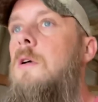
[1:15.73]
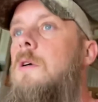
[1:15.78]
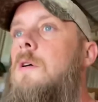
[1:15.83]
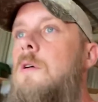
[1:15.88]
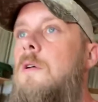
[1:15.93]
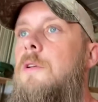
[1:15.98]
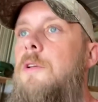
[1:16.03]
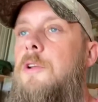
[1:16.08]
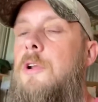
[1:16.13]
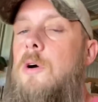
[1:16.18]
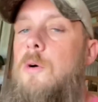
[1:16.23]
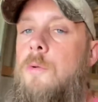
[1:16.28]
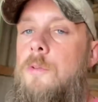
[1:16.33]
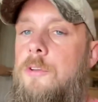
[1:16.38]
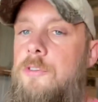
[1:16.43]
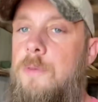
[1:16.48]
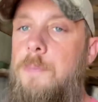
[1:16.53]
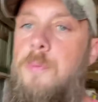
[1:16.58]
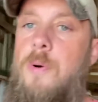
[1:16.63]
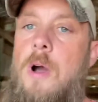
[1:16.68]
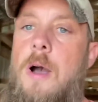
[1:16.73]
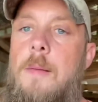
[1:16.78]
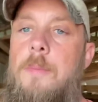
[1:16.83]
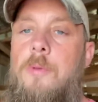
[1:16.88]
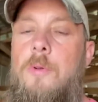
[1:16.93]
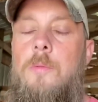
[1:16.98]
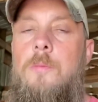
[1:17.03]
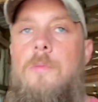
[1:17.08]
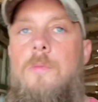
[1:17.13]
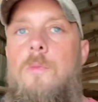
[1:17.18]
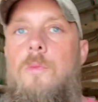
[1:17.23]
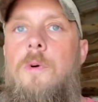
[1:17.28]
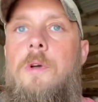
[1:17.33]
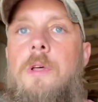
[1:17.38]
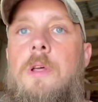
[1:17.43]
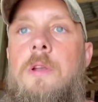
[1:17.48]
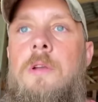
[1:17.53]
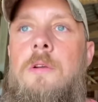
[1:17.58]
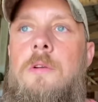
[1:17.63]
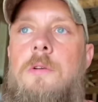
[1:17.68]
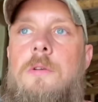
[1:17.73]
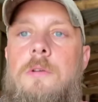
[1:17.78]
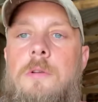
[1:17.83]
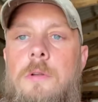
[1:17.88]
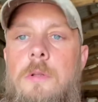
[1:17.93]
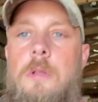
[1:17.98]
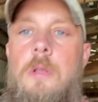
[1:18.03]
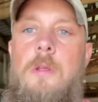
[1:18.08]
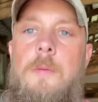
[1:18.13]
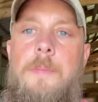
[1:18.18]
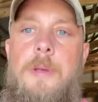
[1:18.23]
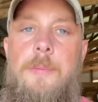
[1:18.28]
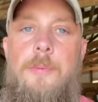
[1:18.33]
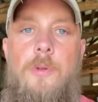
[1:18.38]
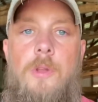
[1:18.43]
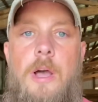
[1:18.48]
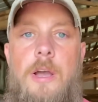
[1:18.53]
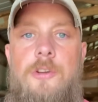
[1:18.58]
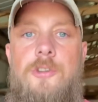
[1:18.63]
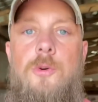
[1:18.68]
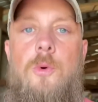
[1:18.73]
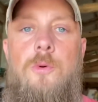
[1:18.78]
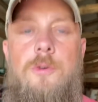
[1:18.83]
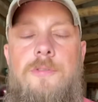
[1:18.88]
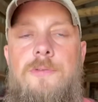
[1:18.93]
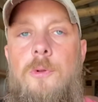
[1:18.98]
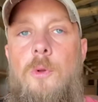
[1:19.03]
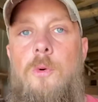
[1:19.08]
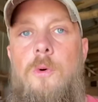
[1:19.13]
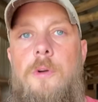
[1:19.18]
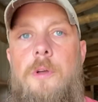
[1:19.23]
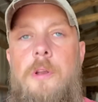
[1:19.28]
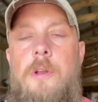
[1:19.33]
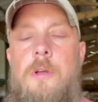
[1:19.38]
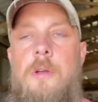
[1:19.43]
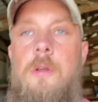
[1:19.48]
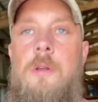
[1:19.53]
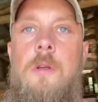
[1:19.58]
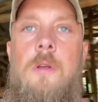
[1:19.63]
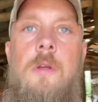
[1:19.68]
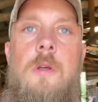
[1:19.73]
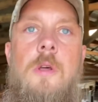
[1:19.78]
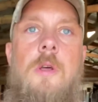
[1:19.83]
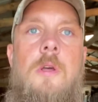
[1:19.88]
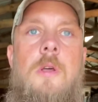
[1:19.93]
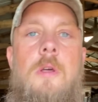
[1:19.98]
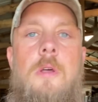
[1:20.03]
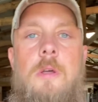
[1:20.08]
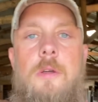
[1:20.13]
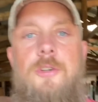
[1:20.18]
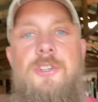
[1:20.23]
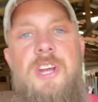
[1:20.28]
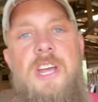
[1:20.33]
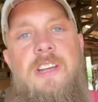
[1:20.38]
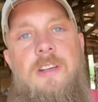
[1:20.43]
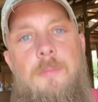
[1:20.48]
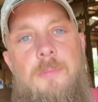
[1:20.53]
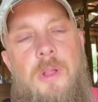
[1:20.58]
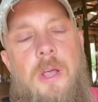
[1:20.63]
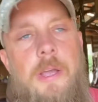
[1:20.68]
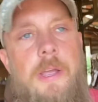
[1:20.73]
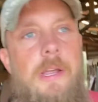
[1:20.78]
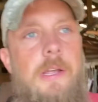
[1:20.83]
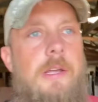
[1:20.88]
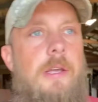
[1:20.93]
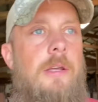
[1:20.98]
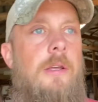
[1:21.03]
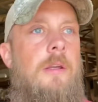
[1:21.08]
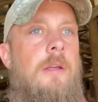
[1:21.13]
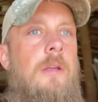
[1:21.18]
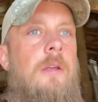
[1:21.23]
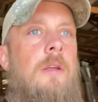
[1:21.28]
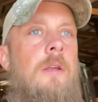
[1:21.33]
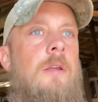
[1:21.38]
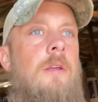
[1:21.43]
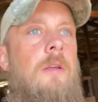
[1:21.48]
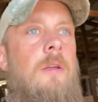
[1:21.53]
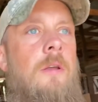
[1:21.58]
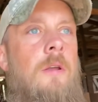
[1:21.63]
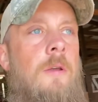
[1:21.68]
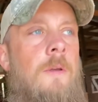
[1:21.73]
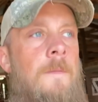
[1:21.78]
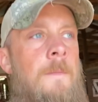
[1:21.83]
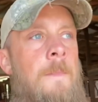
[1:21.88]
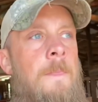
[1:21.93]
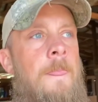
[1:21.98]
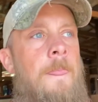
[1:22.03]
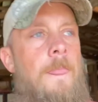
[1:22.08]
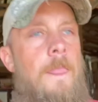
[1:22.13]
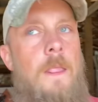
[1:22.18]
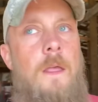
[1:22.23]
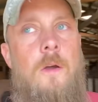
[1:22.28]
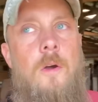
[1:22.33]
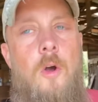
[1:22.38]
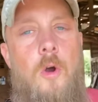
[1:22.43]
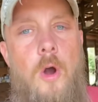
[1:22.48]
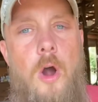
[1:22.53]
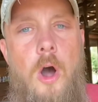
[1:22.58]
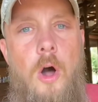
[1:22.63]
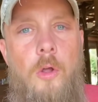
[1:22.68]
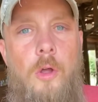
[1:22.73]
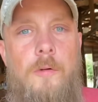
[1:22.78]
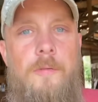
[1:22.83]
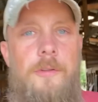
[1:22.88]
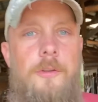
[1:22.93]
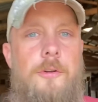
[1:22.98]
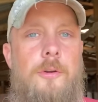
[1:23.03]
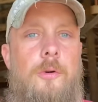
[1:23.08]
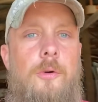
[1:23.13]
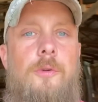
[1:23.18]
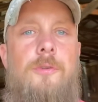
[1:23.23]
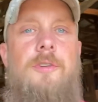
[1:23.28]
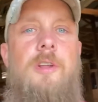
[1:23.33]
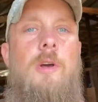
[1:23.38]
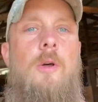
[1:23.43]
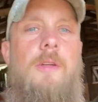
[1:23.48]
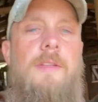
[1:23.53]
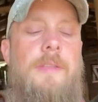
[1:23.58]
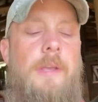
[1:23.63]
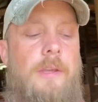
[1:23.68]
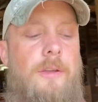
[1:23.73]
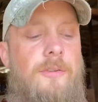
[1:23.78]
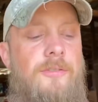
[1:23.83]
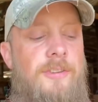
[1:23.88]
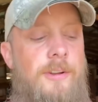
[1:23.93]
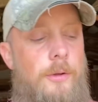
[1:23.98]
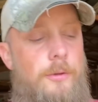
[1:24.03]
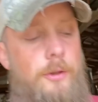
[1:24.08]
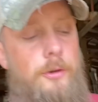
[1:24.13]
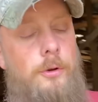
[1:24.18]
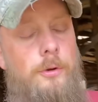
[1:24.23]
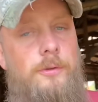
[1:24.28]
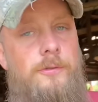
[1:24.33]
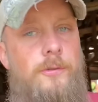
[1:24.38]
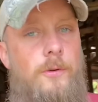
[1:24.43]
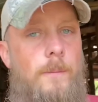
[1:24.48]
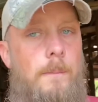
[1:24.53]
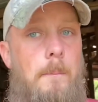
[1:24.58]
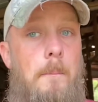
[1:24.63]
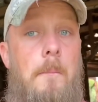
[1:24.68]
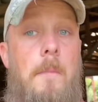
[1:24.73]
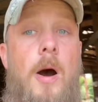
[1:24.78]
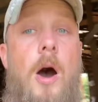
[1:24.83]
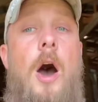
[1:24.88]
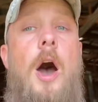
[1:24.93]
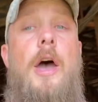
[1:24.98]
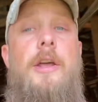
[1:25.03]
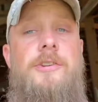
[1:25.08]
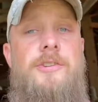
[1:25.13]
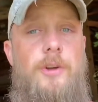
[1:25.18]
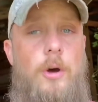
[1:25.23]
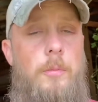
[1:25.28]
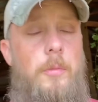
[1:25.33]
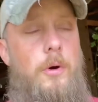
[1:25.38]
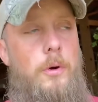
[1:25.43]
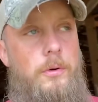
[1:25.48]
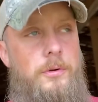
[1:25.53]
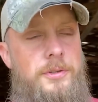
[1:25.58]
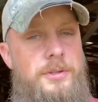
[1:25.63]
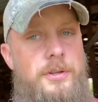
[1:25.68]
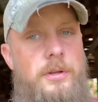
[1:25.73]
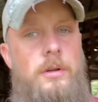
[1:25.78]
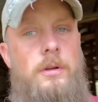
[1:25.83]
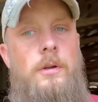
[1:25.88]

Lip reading: There's a problem when people like George Floyd, Jacob Blake are all over the news. The only thing you see on the news for months almost.